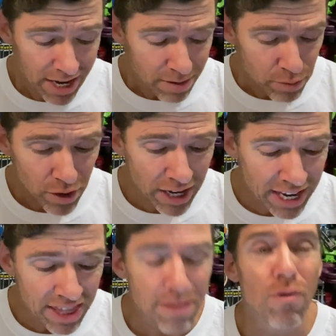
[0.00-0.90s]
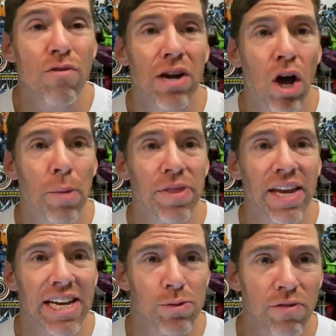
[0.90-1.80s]
But again, the more alarming
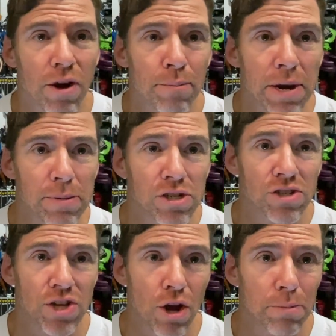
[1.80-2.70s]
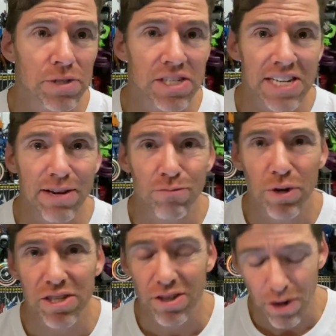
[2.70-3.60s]
thing is we've got pretty much a synopsis now of what
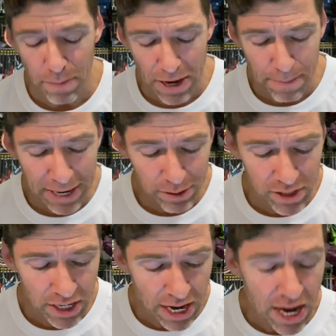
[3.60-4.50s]
it's going to be about,